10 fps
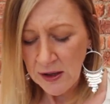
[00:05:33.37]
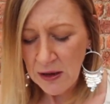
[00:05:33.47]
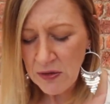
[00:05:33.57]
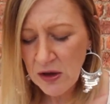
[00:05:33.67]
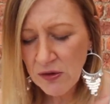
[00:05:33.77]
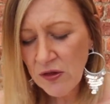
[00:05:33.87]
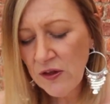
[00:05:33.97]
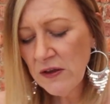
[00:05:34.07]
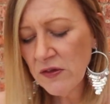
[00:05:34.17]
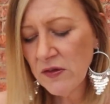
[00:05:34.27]
Now the other
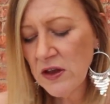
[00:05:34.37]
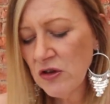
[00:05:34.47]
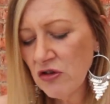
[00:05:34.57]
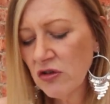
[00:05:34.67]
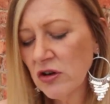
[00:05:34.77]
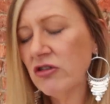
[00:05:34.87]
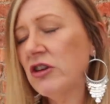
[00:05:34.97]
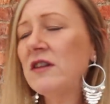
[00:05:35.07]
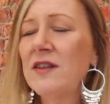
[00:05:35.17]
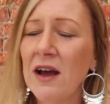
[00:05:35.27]
thing that the
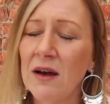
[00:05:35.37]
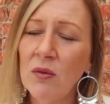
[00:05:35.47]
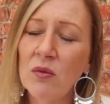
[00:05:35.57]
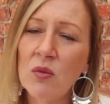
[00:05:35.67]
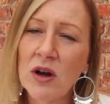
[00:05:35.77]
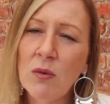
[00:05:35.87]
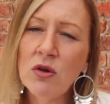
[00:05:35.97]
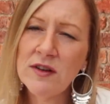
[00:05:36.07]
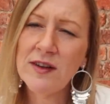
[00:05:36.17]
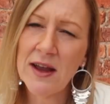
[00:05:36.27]
instructions, what I
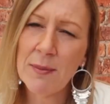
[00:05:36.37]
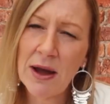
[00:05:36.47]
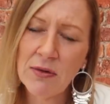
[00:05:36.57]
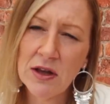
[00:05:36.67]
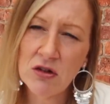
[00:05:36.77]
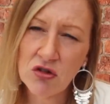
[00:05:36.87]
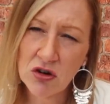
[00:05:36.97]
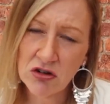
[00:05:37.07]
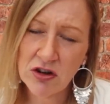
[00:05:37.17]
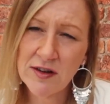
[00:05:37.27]
would say about the
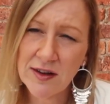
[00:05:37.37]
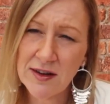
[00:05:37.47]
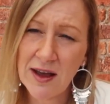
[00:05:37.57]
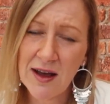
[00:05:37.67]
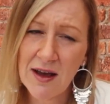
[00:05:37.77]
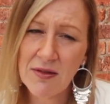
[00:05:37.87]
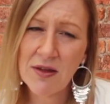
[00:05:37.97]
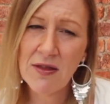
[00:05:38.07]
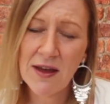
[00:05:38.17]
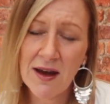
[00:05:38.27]
instructions are, are
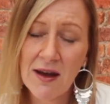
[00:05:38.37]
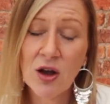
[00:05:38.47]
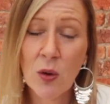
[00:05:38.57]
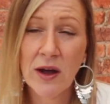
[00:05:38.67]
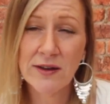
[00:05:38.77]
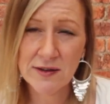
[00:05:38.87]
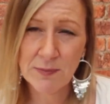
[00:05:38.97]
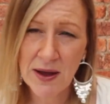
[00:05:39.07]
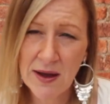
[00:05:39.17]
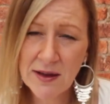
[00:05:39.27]
that they are quite
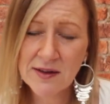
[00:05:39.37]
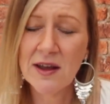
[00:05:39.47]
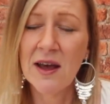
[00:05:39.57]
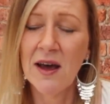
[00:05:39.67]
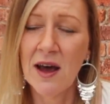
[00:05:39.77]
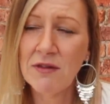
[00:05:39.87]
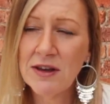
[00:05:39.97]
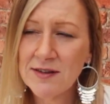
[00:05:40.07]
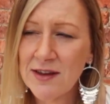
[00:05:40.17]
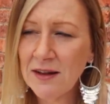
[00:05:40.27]
sparse.
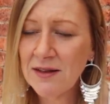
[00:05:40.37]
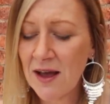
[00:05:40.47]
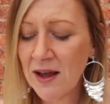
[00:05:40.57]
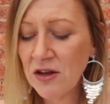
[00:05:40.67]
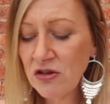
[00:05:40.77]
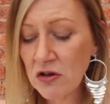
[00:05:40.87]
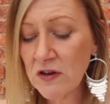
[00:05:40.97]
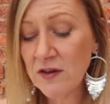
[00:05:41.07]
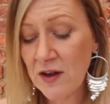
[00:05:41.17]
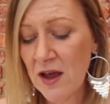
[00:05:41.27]
Having said that, it
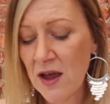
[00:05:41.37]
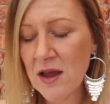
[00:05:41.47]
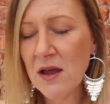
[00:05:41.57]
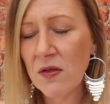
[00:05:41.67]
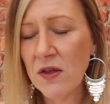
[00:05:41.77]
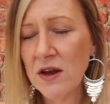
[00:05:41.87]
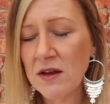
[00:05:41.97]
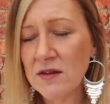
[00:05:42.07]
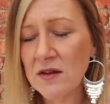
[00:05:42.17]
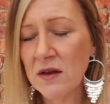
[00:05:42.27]
does say that
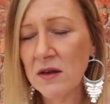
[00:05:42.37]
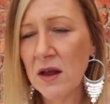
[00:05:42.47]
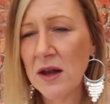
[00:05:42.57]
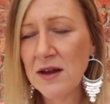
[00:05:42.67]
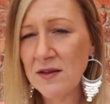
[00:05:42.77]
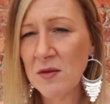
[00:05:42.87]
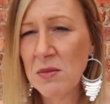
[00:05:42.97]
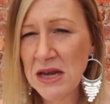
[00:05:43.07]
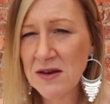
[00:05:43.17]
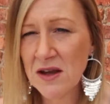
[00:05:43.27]
it's an
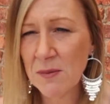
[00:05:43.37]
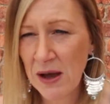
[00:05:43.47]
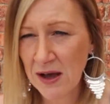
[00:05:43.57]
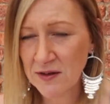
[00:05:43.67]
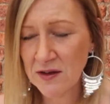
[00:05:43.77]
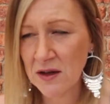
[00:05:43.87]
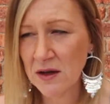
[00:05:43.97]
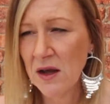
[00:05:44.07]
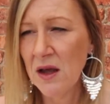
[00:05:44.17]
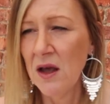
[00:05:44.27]
intermediate pattern.